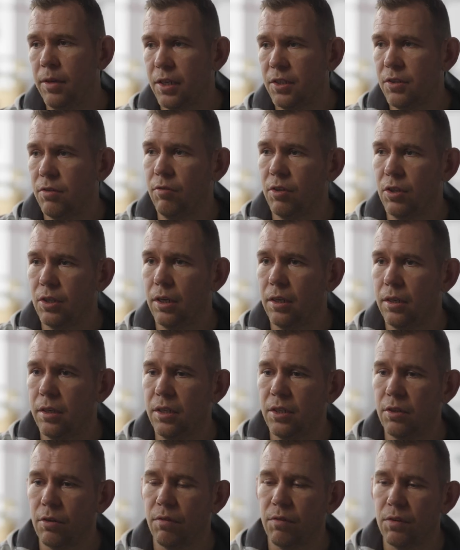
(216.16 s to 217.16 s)
Yes, the result
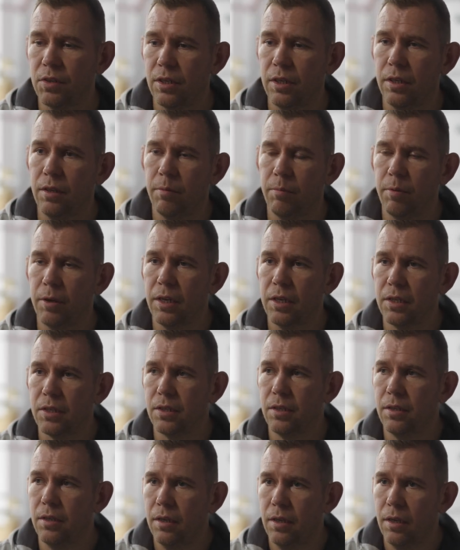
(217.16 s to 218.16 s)
is obviously the
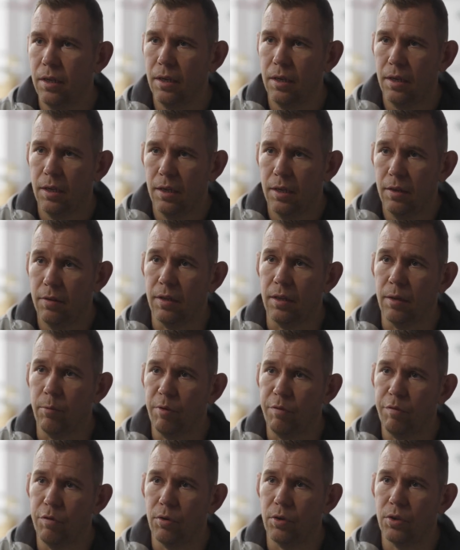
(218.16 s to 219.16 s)
biggest thing that
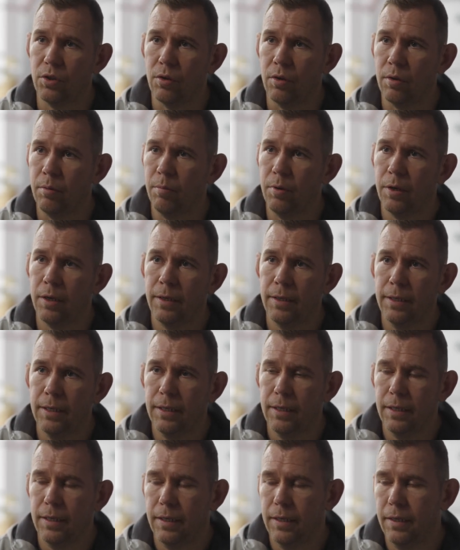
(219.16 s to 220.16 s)
we focus on, but,
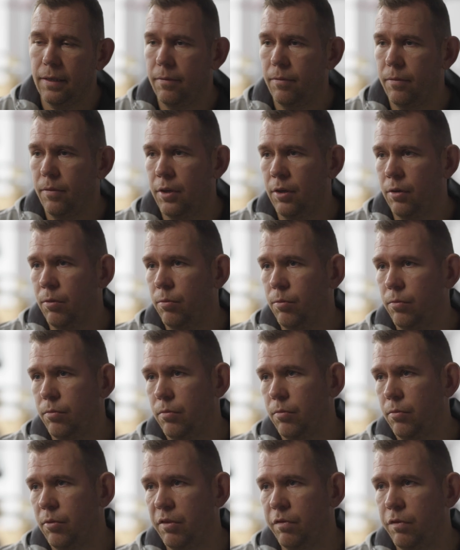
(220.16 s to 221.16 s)
you know,
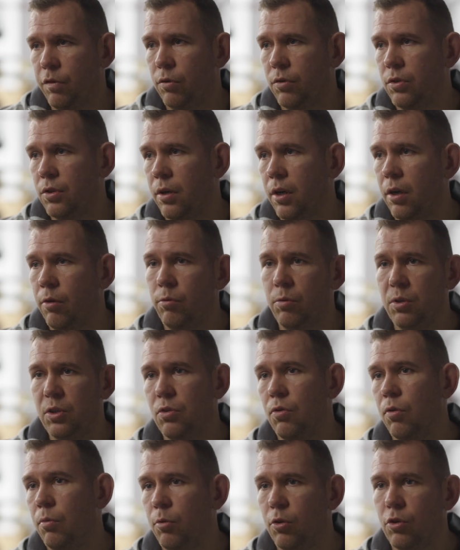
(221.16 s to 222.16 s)
we focus on how do we
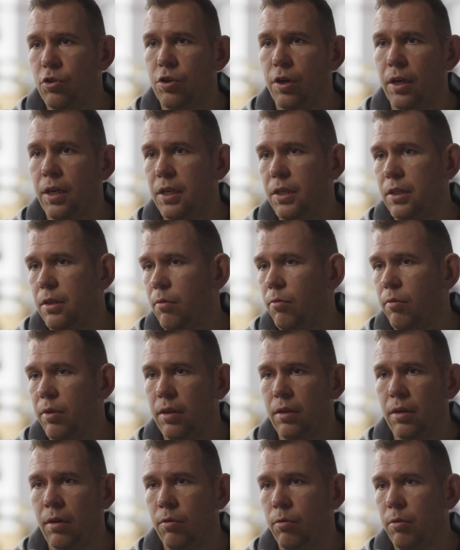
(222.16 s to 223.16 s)
score more tries, how
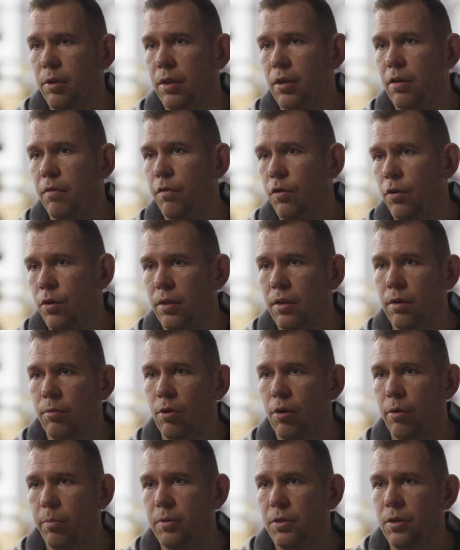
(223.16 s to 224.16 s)
do we convert
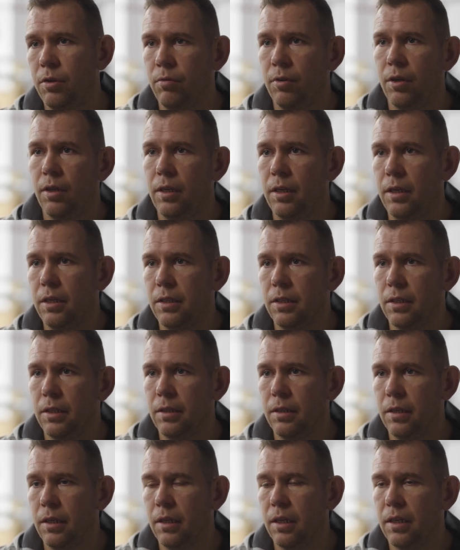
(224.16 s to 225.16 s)
our opportunities,
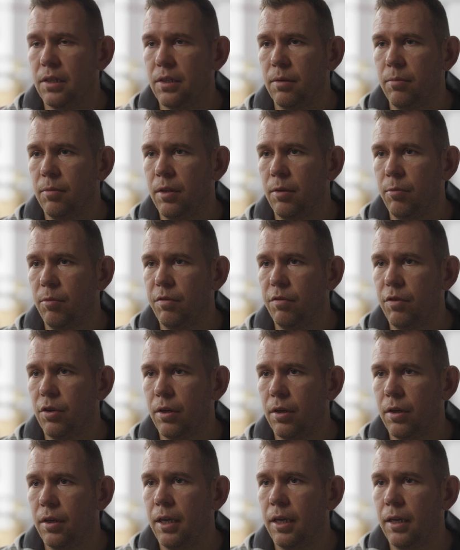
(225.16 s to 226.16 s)
and that's something that we've got
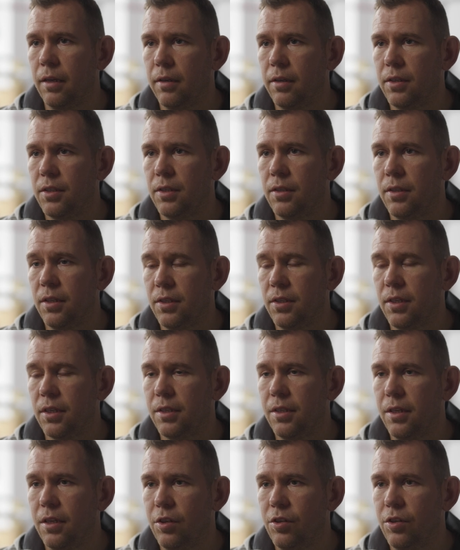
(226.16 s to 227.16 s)
to nail this
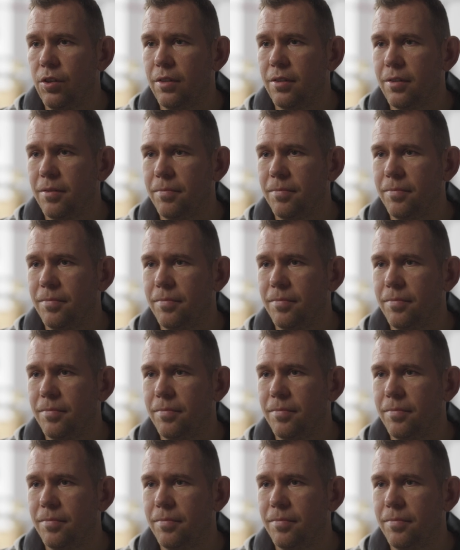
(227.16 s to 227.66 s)
Six Nations.